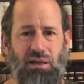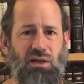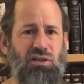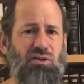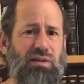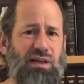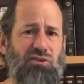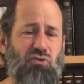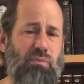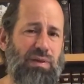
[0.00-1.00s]
So the
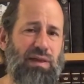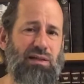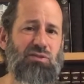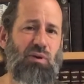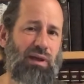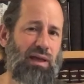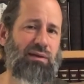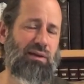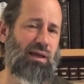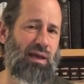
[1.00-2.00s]
history begins around
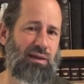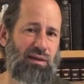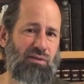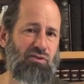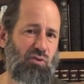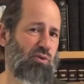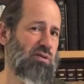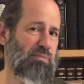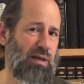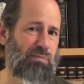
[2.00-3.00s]
1880. The Jewish
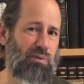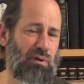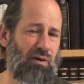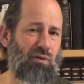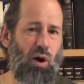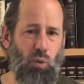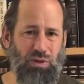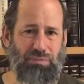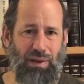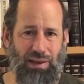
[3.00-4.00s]
people have
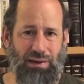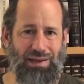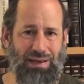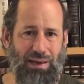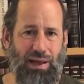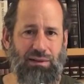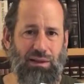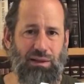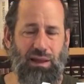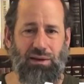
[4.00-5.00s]
always been
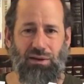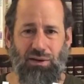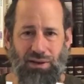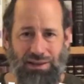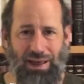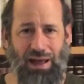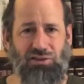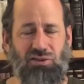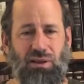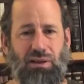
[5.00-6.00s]
connected and
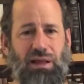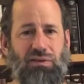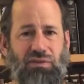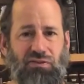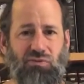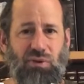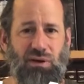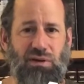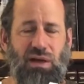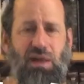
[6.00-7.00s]
attached to the land of
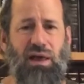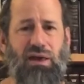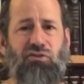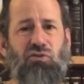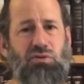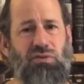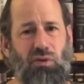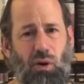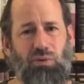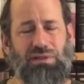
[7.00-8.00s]
Israel, and Jews have
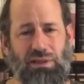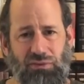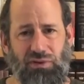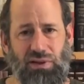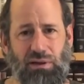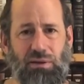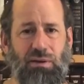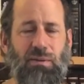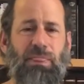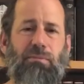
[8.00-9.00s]
always lived here.
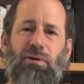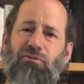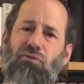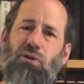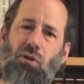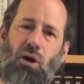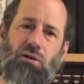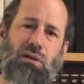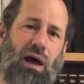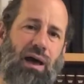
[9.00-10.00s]
But for a long
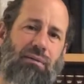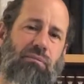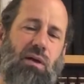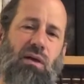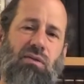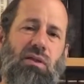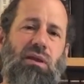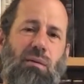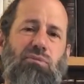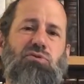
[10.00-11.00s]
time, the
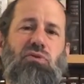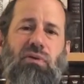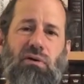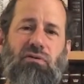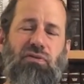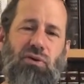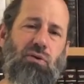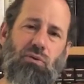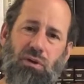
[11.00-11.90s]
numbers were very few.